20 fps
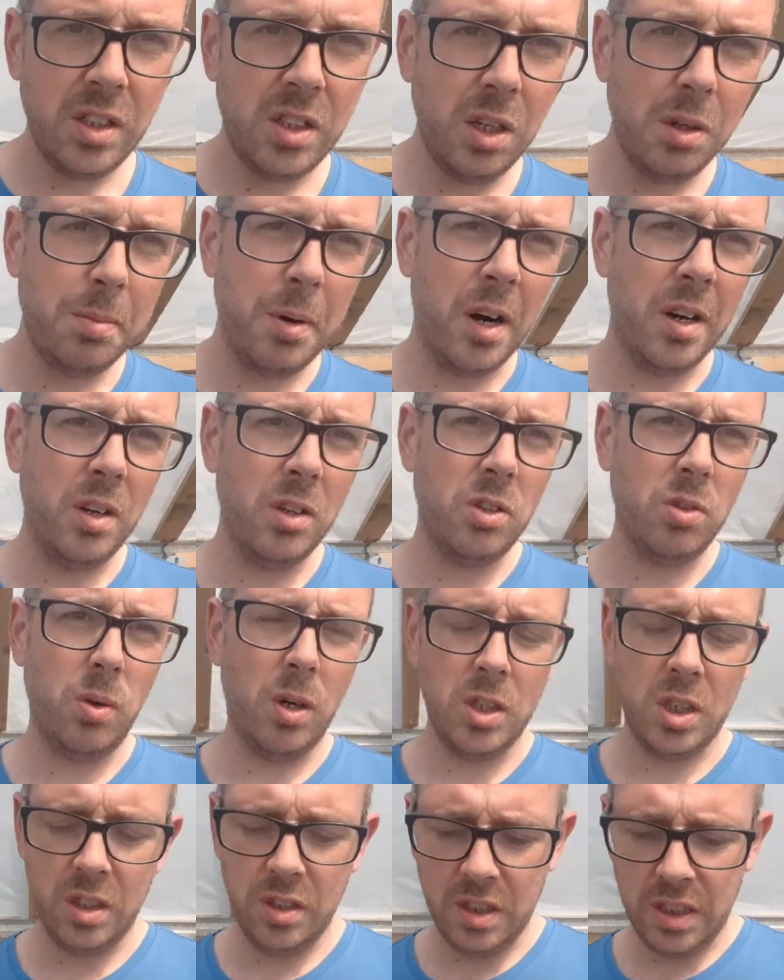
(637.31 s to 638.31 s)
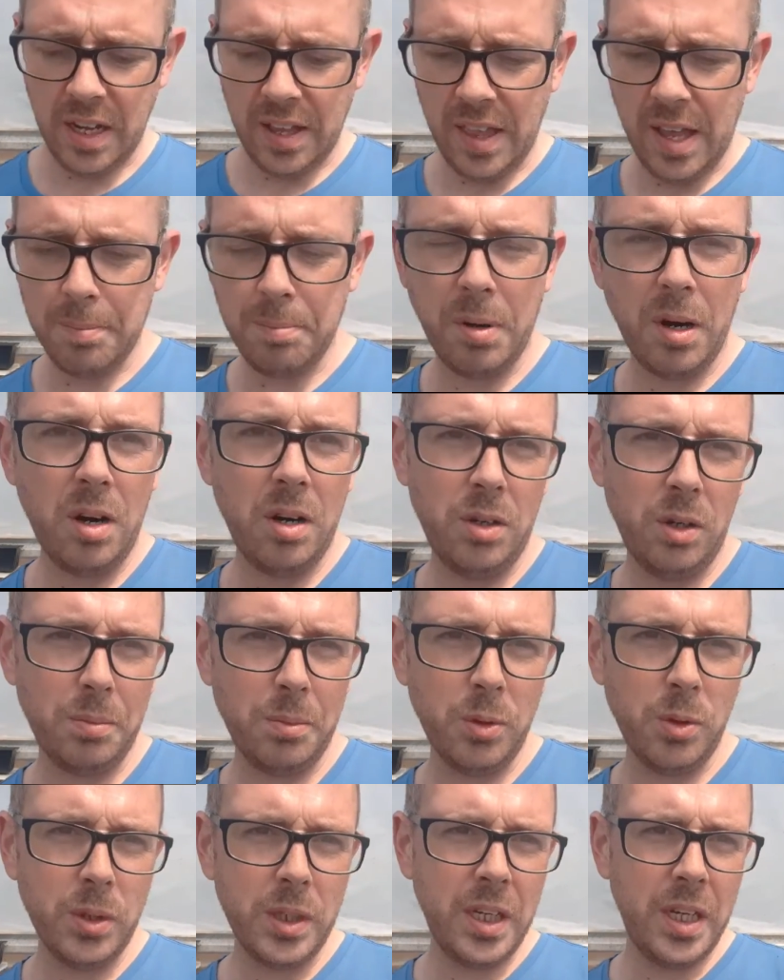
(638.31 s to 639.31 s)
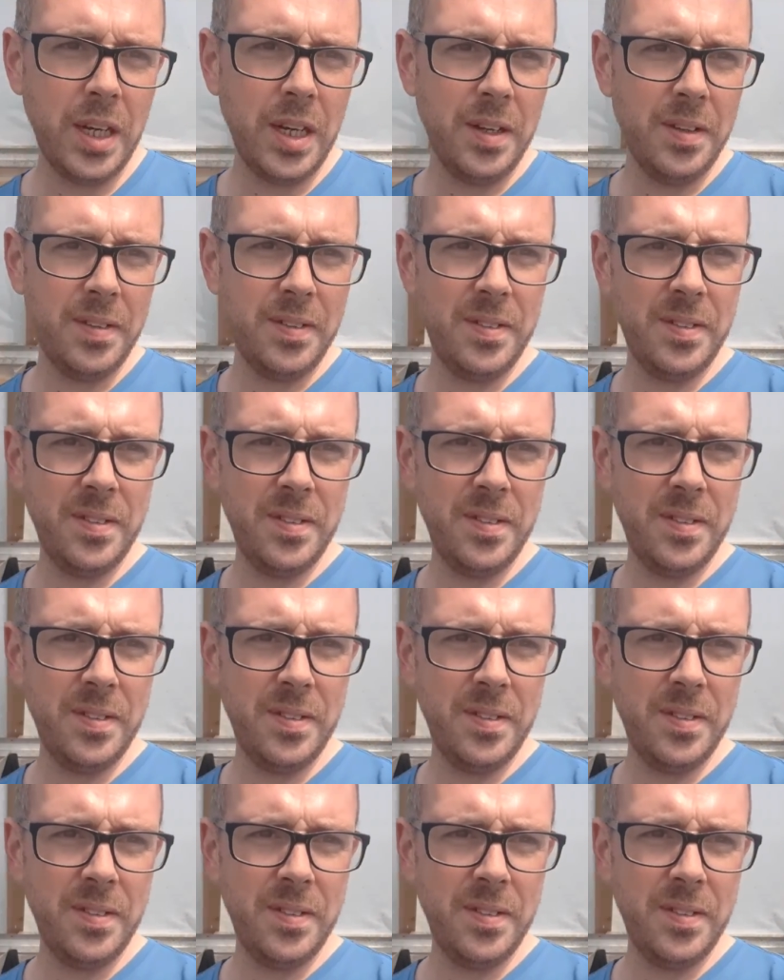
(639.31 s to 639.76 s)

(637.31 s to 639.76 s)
2 butternut squashes and get them potted up, okay?